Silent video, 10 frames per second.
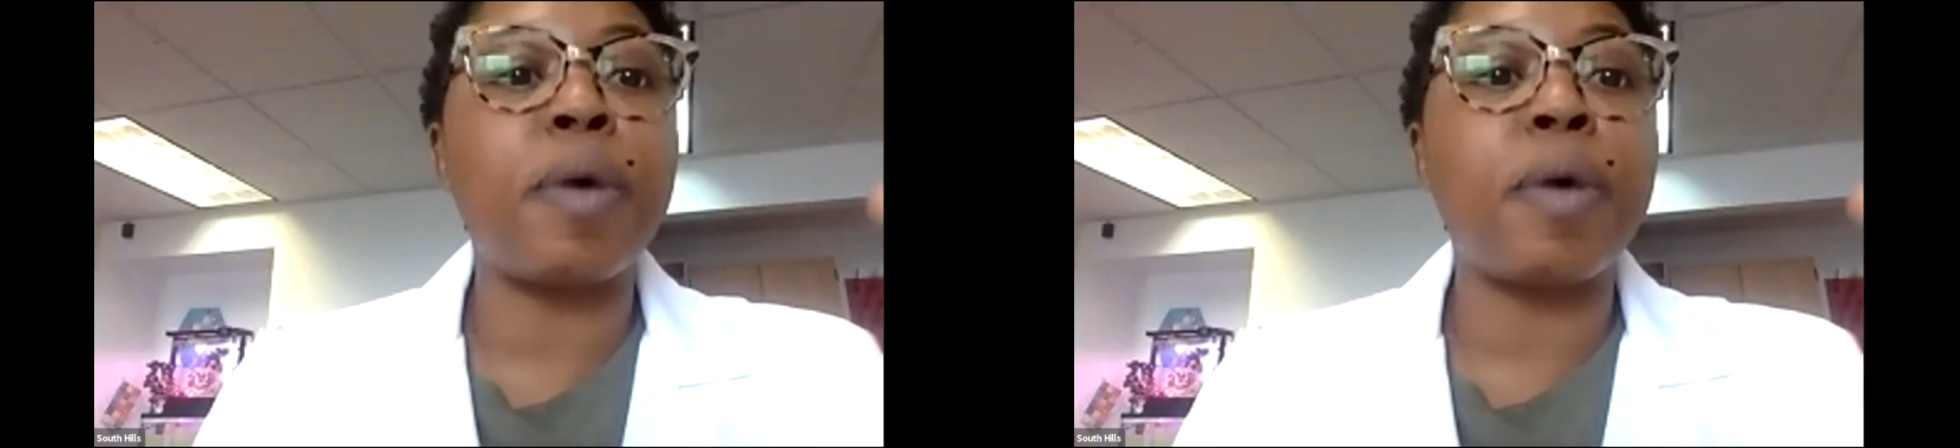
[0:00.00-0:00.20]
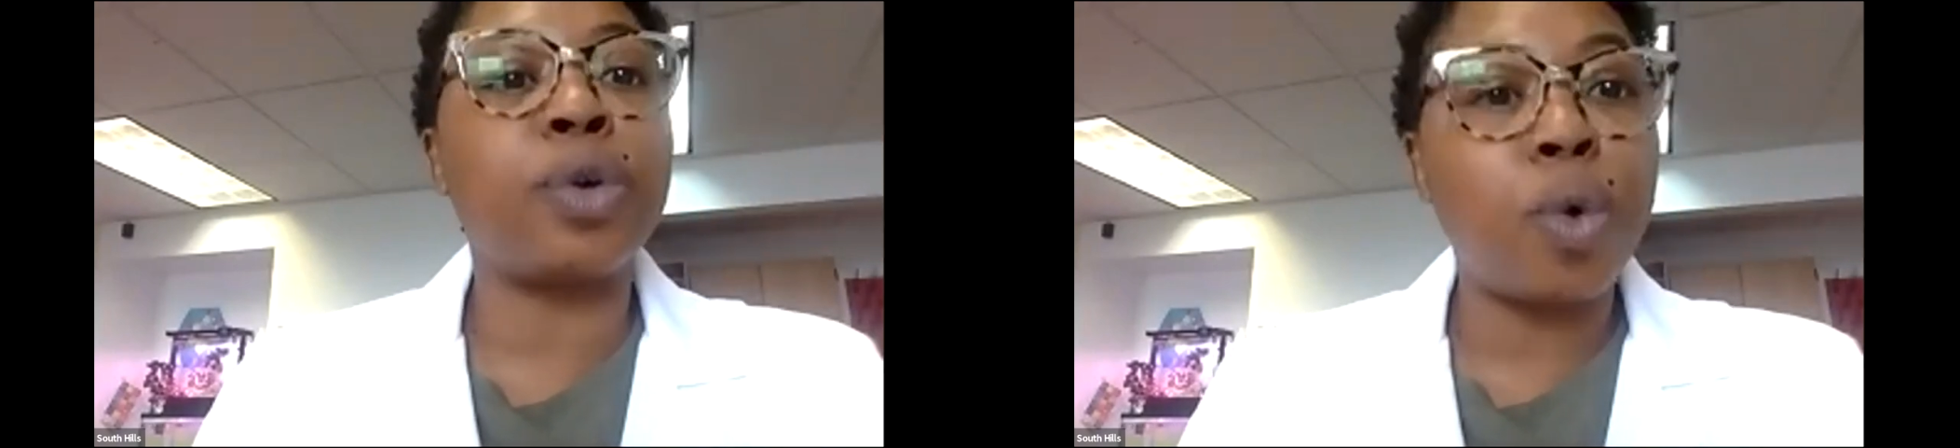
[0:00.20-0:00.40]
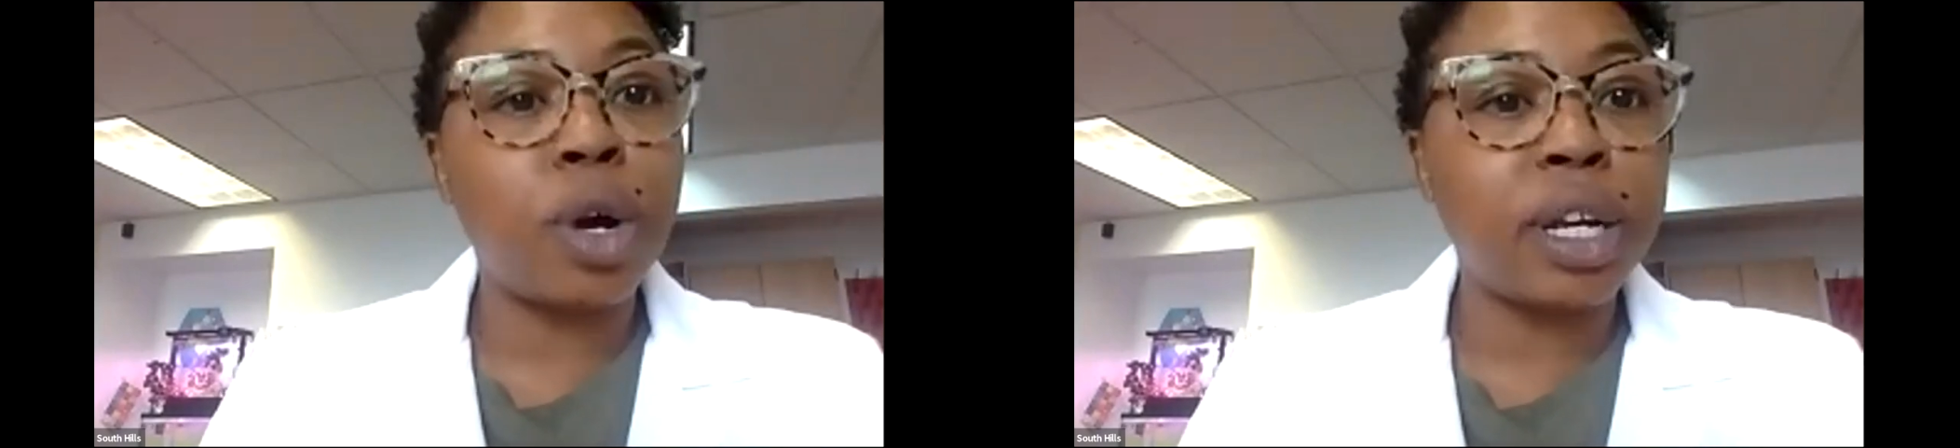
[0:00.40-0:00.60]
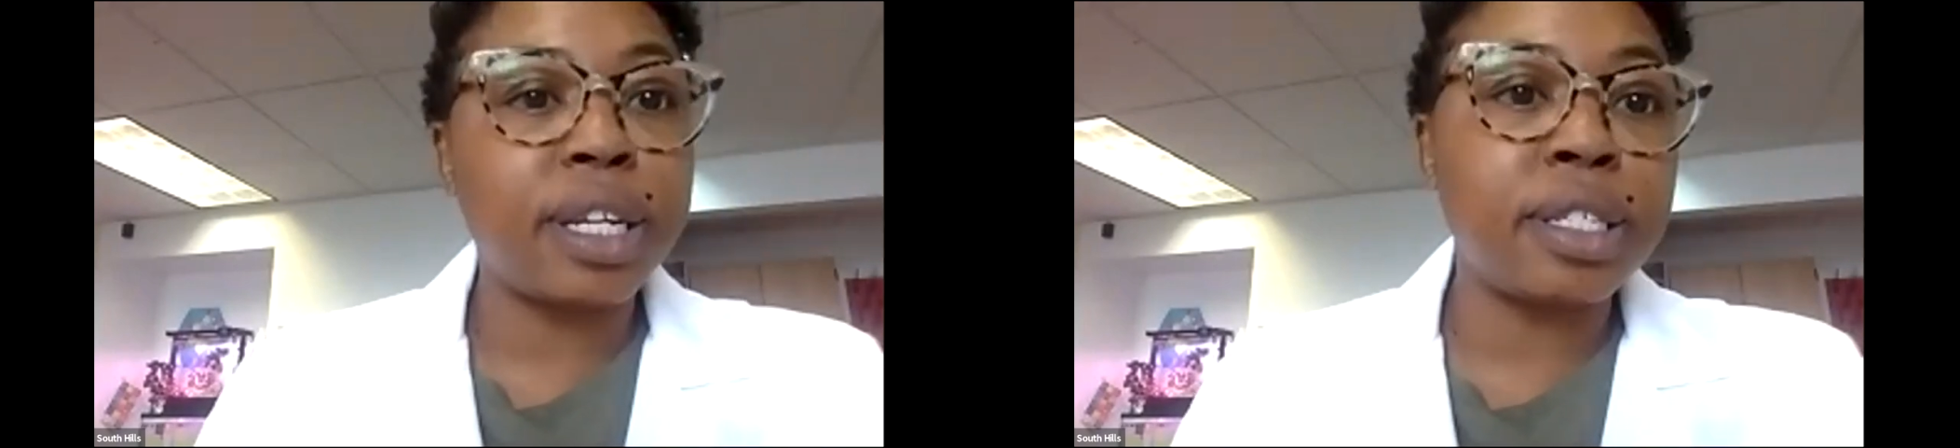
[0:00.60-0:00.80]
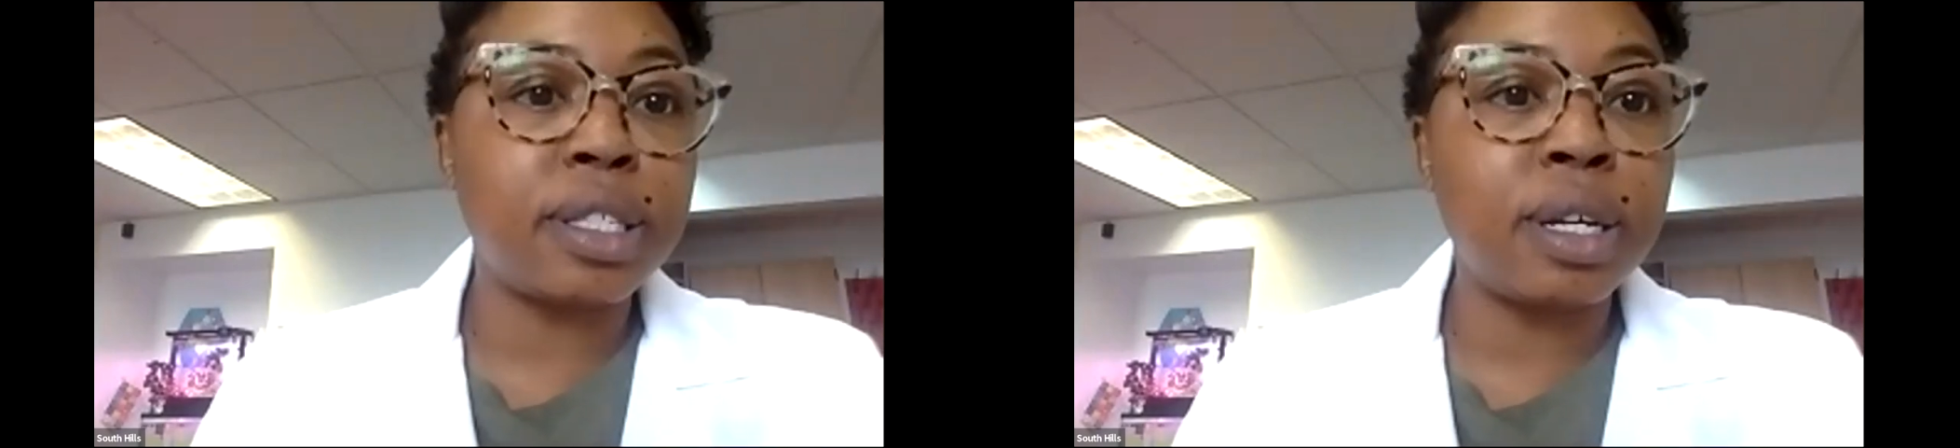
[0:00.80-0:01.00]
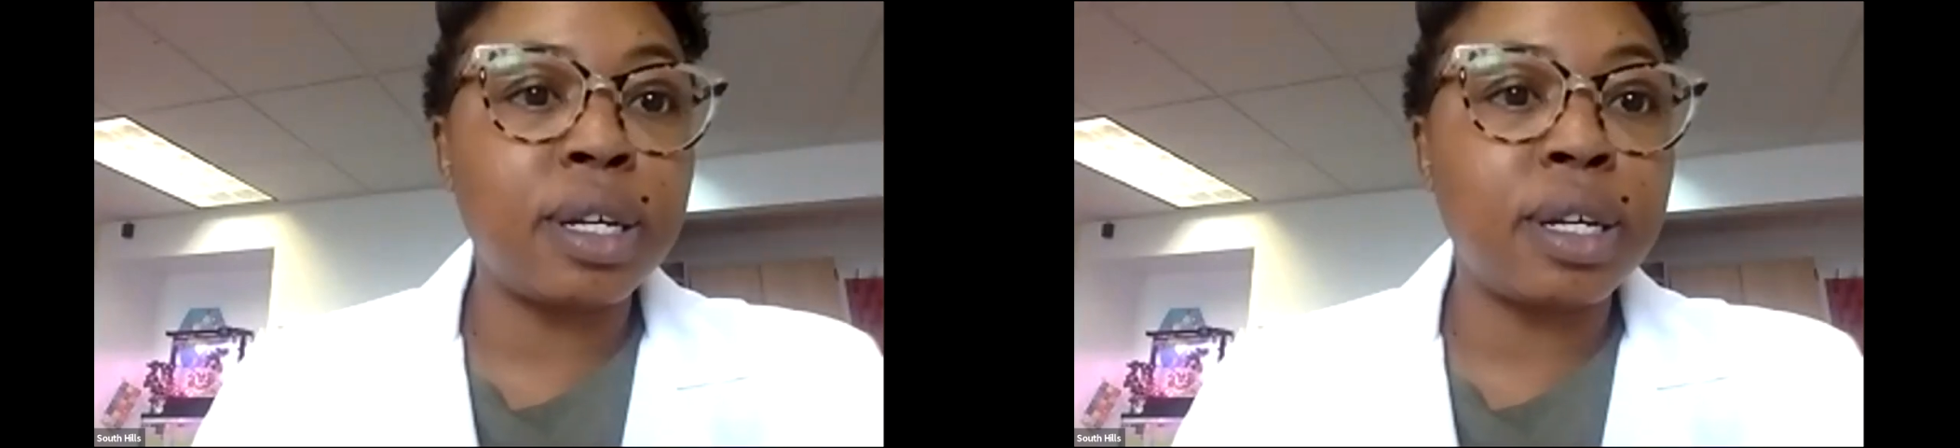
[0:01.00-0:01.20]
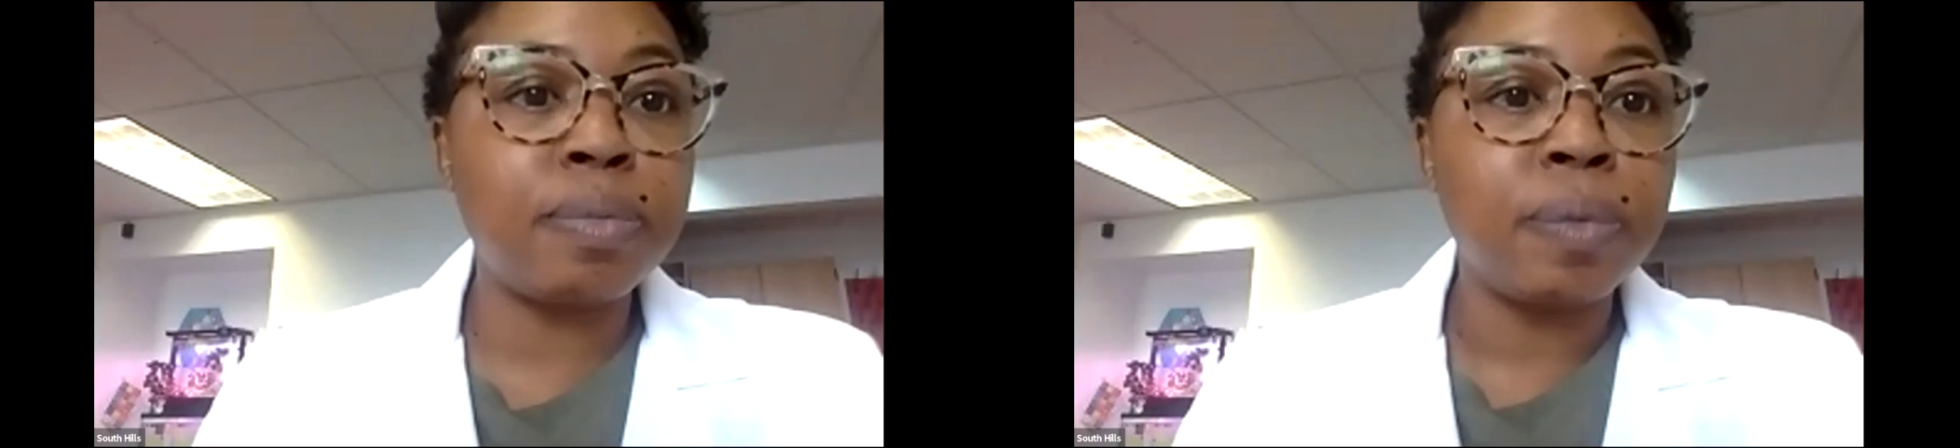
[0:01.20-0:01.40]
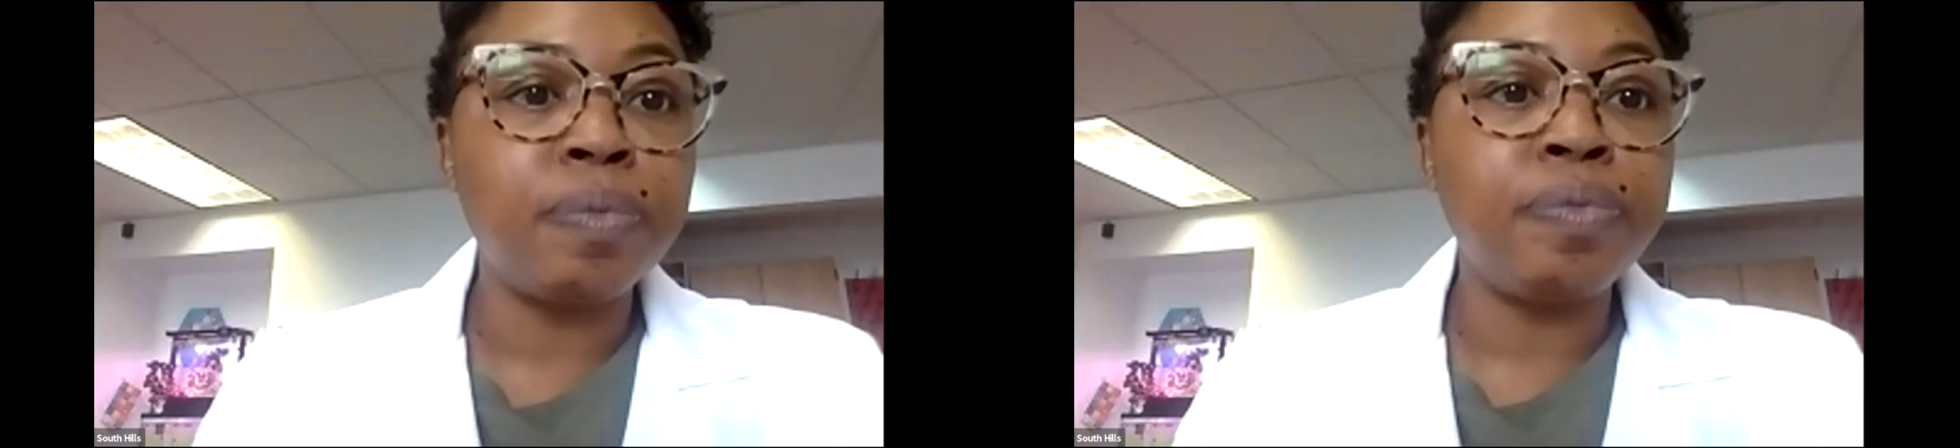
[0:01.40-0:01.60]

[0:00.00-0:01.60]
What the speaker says: other organisms,